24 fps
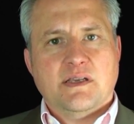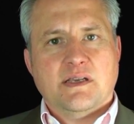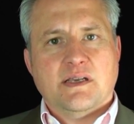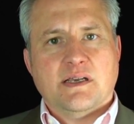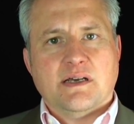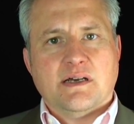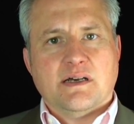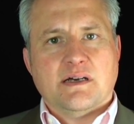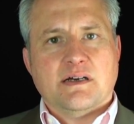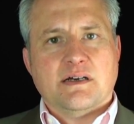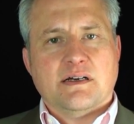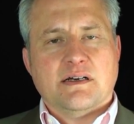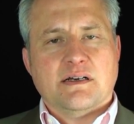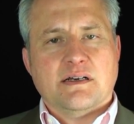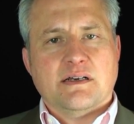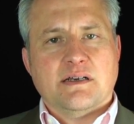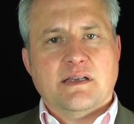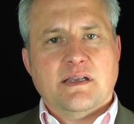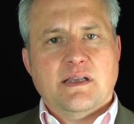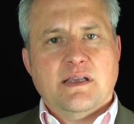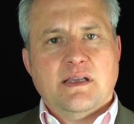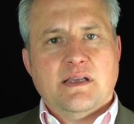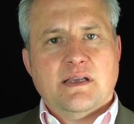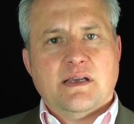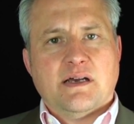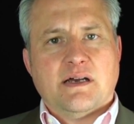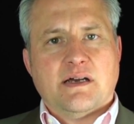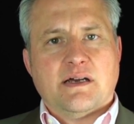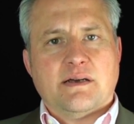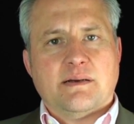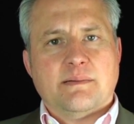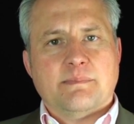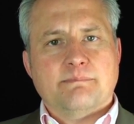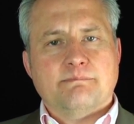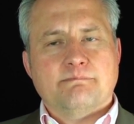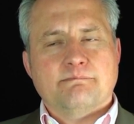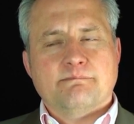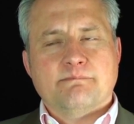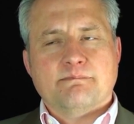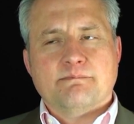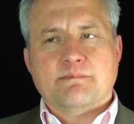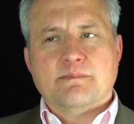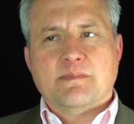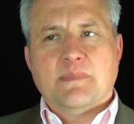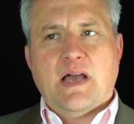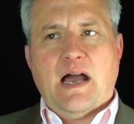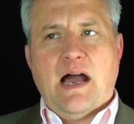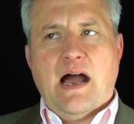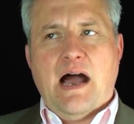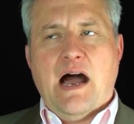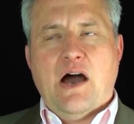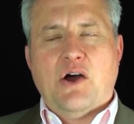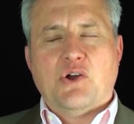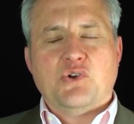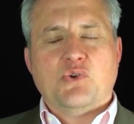How